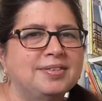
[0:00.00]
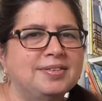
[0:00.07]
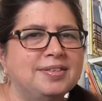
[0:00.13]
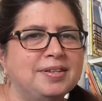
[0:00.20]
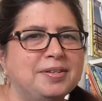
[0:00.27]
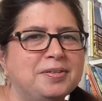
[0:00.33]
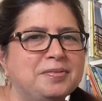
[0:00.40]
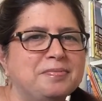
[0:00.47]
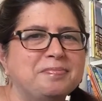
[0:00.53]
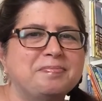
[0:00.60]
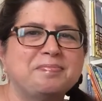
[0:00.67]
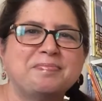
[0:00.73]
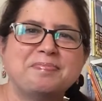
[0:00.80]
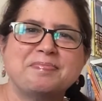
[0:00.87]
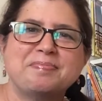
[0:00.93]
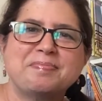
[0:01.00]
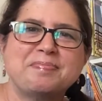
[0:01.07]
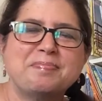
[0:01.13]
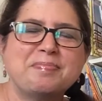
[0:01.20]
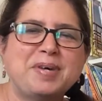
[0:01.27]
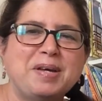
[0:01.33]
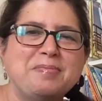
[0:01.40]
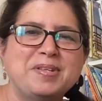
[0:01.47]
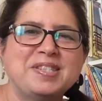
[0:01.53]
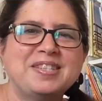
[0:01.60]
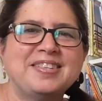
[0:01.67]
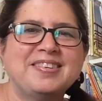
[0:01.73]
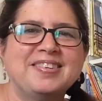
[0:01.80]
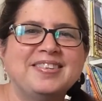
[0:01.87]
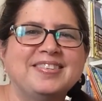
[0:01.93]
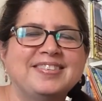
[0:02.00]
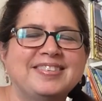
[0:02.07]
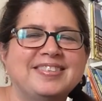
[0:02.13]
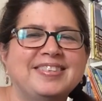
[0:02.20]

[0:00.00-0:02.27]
So, bye boys and girls.